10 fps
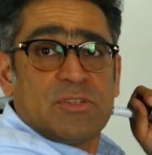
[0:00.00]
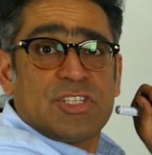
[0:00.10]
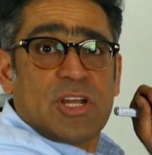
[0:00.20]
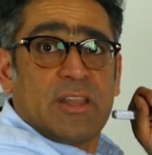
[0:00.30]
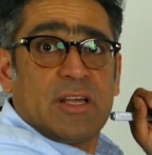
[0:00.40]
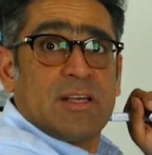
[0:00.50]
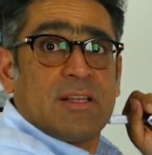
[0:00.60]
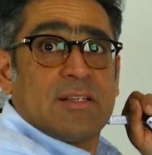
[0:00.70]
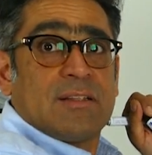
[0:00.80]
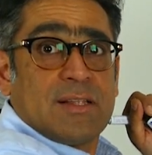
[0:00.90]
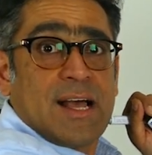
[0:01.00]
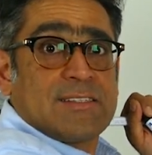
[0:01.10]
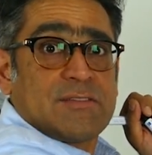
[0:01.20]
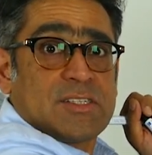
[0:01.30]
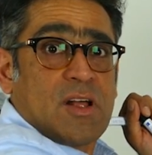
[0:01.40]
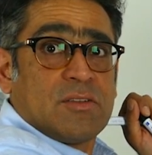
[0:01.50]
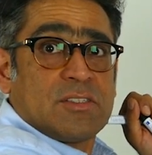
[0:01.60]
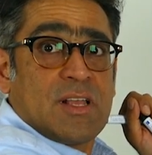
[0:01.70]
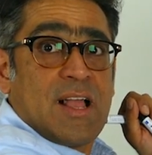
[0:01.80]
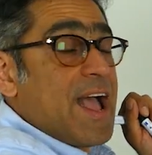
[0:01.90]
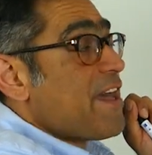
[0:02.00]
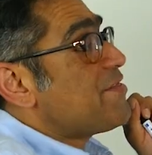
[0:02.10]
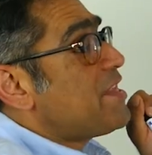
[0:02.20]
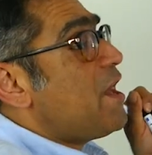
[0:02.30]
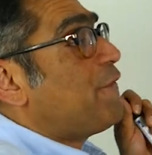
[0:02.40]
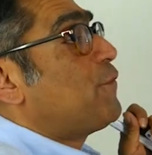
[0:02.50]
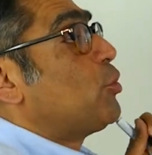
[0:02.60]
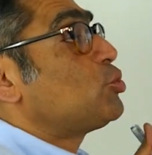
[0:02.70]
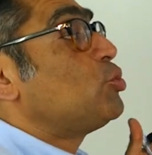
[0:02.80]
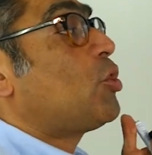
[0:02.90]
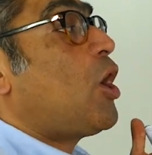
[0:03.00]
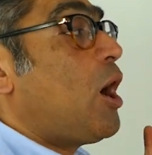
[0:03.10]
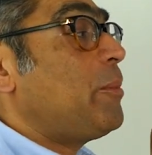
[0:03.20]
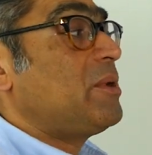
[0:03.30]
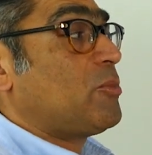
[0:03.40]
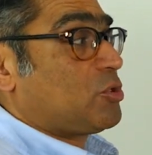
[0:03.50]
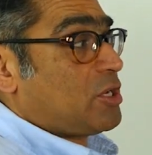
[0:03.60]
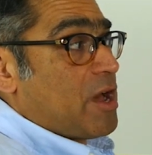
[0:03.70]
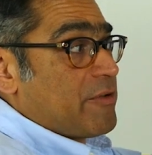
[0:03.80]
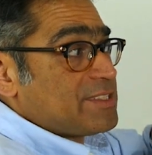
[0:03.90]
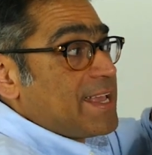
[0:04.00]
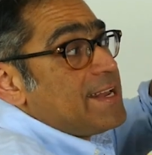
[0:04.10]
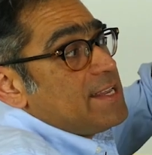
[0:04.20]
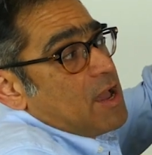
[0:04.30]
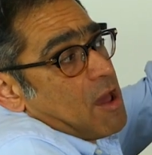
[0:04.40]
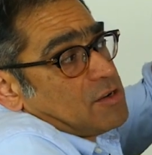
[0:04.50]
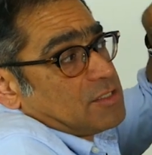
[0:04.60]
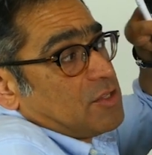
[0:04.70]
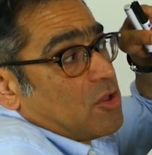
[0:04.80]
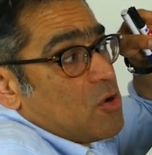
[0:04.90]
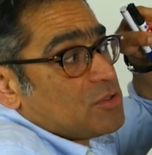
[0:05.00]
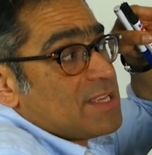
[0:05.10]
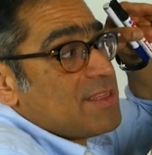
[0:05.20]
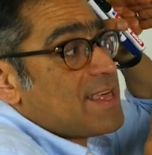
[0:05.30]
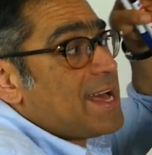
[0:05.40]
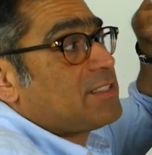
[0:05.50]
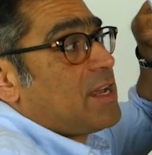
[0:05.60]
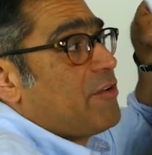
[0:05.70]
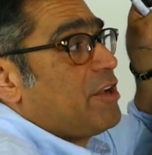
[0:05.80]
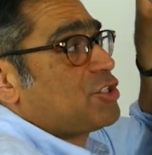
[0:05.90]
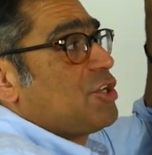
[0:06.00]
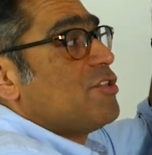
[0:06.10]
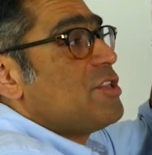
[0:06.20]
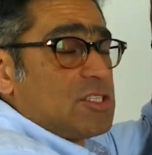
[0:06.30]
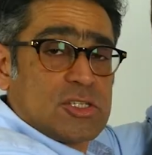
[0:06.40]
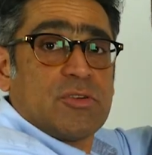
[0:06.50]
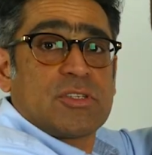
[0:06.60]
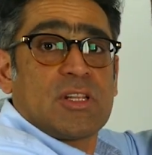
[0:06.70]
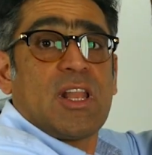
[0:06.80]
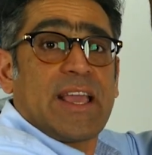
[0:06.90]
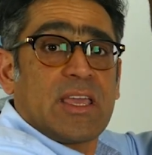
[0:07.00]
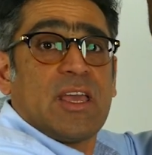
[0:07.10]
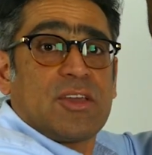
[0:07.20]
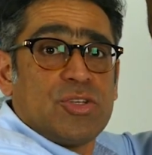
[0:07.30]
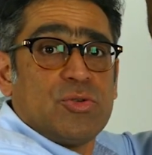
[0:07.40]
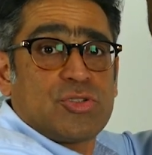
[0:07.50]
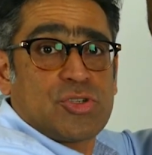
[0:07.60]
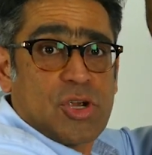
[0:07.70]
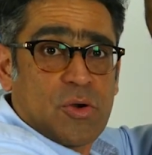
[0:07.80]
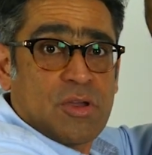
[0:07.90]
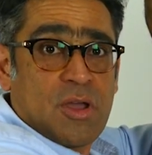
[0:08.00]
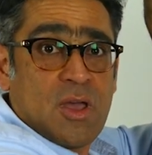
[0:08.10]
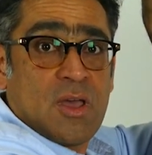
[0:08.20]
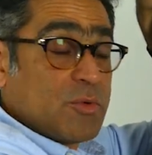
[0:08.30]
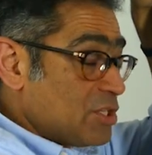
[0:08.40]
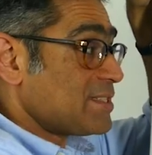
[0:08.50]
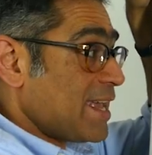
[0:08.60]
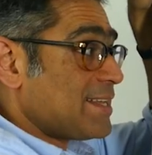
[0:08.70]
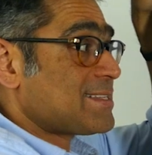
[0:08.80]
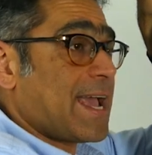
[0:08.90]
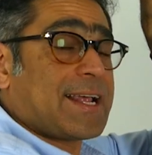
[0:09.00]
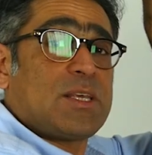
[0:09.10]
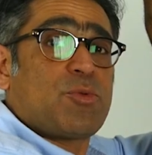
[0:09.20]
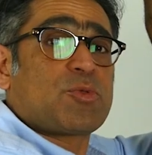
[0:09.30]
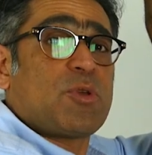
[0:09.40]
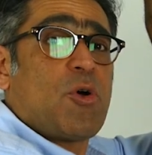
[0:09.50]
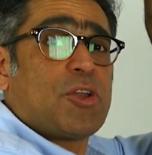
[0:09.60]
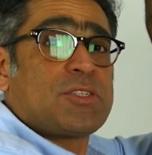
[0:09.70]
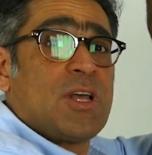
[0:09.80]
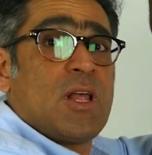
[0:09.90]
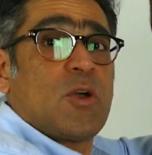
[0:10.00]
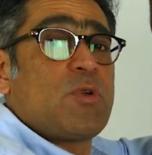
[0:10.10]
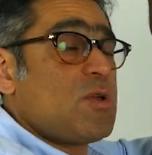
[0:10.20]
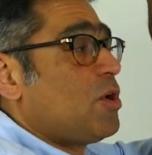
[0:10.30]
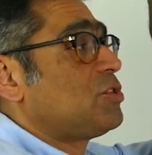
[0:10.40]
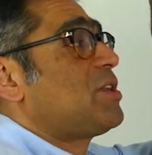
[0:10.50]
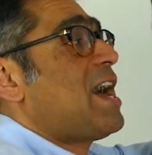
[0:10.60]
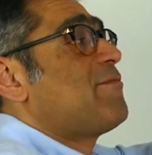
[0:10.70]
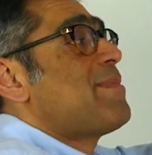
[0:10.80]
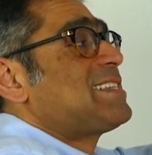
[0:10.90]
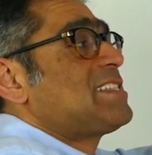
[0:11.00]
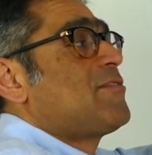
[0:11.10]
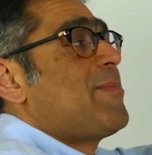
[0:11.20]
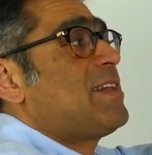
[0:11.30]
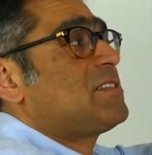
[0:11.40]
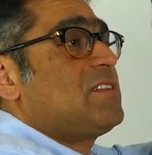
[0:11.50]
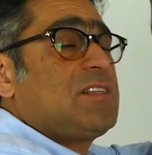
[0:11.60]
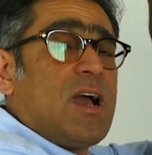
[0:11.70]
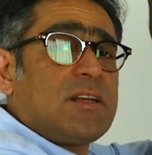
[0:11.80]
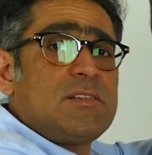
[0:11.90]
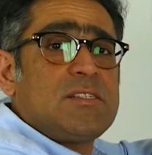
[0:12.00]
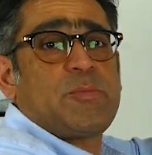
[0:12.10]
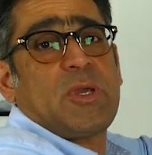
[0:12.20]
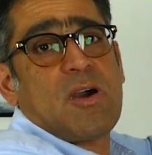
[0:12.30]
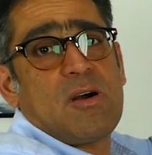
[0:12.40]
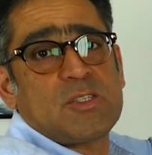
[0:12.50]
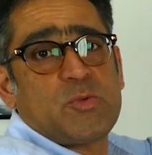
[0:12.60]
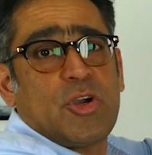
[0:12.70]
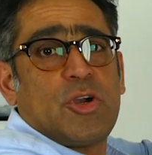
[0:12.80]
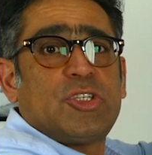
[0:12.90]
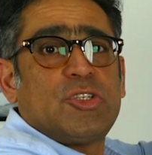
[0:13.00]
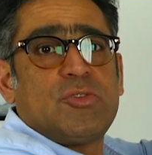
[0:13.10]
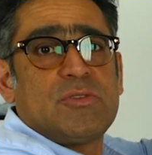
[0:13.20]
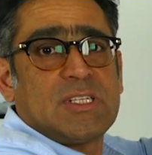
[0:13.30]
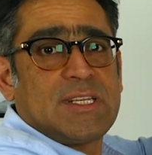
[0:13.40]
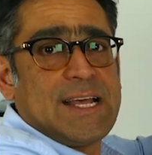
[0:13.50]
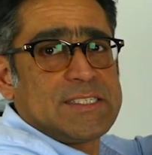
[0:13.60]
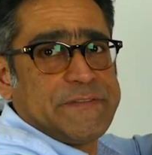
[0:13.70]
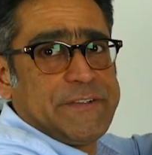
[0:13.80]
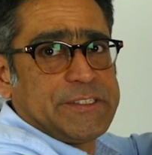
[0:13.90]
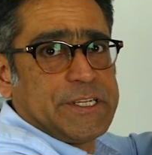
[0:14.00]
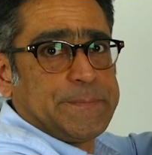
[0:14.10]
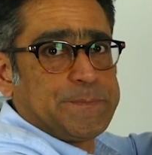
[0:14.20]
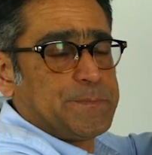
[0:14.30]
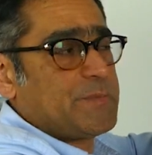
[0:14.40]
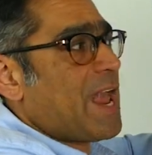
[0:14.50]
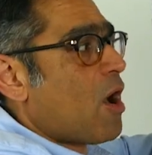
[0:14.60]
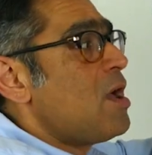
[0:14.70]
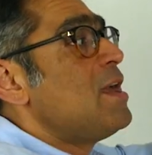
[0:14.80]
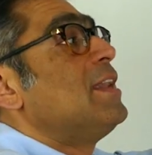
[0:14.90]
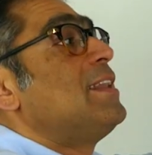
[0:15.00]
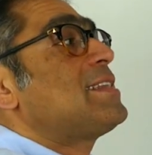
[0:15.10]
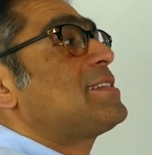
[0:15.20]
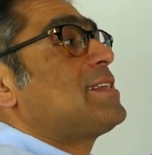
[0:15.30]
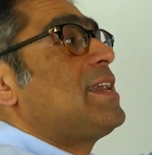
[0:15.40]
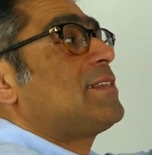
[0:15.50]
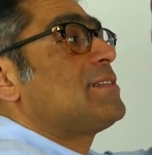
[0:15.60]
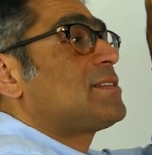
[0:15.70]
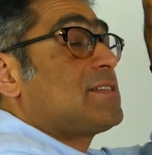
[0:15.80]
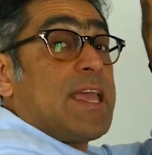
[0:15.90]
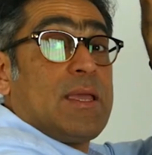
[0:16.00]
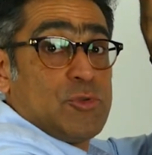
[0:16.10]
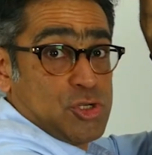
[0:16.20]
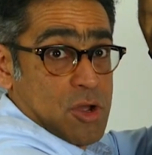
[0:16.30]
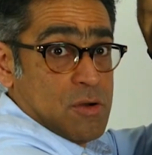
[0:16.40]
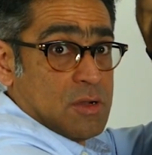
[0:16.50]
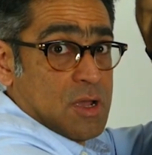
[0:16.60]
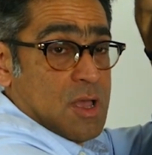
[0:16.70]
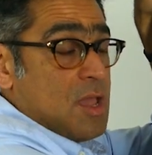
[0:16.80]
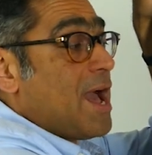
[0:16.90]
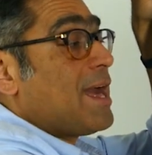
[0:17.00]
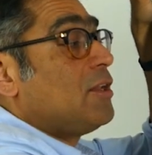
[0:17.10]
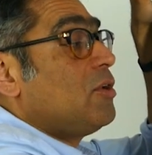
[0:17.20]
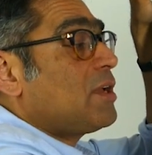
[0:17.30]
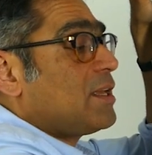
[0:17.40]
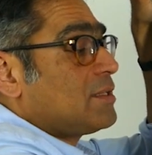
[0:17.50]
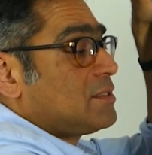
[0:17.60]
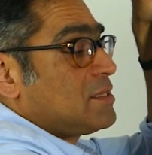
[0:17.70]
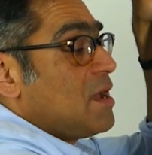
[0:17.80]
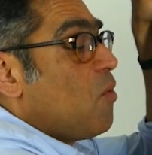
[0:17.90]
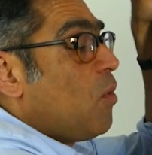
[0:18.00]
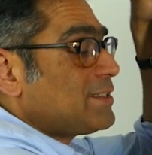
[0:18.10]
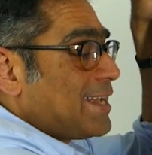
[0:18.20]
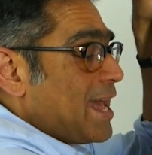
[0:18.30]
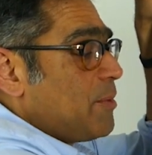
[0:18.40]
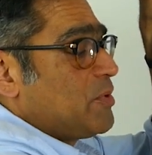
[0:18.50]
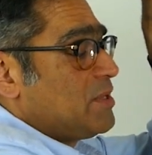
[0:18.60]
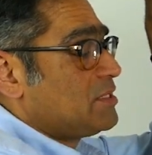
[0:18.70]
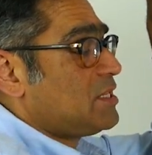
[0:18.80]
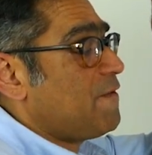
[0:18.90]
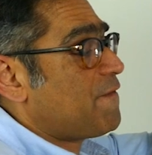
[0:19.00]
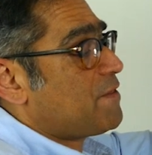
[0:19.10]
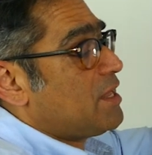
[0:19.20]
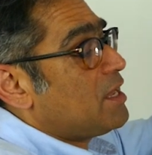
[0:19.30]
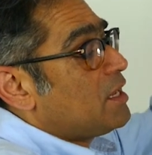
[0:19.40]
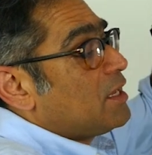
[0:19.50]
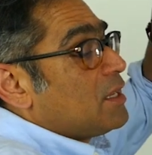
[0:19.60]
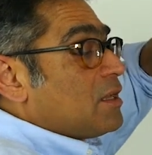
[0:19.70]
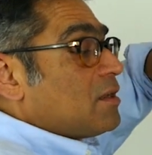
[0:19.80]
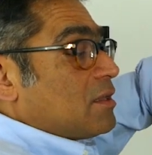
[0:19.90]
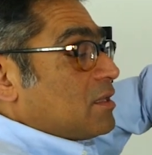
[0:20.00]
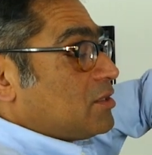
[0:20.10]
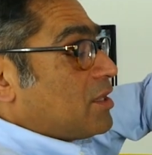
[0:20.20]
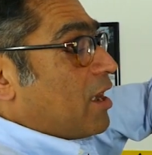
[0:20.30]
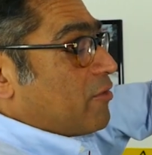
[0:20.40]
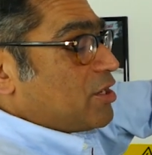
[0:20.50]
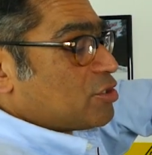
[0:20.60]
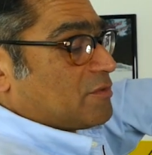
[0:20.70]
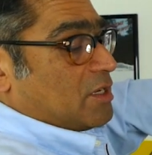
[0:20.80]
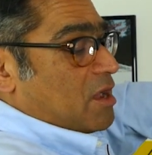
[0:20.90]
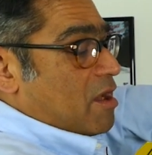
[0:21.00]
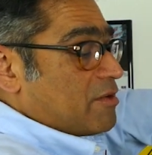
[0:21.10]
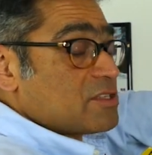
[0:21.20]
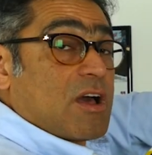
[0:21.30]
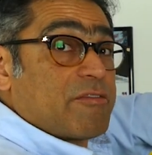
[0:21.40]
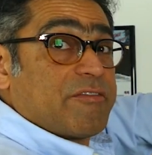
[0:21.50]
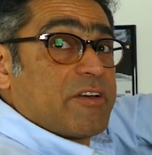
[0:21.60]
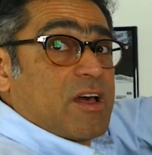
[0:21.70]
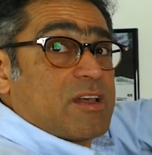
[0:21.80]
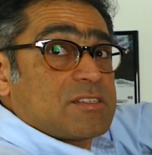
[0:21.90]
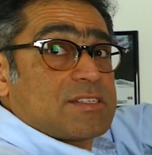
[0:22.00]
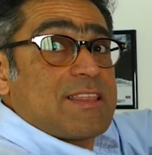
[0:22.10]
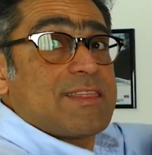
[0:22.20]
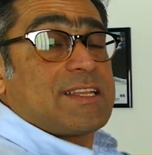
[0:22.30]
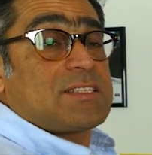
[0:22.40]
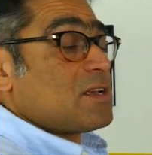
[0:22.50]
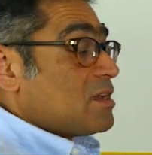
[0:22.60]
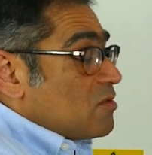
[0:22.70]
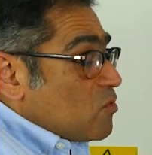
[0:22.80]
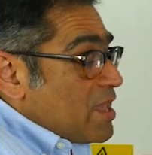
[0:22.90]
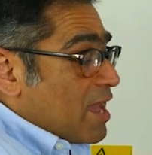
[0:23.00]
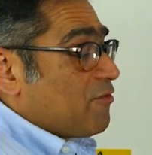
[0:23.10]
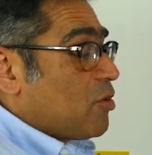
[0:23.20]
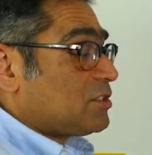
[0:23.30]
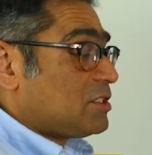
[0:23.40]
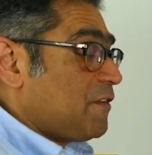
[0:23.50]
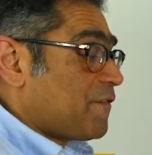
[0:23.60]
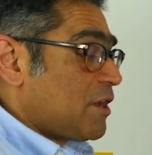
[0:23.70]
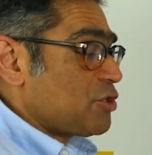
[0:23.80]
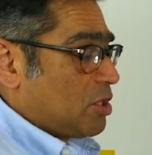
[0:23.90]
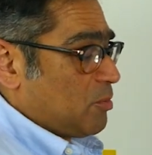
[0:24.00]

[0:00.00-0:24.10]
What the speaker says: to each other as a result, and therefore to common mode currents, any currents that goes in that direction, this looks like a huge choke, which is exactly what we want. We want to have massive amounts of inductance because we are going to use it as a filter. Now, let's take the same choke and look at what happens if the direction of the currents are reversed, in that we have got differential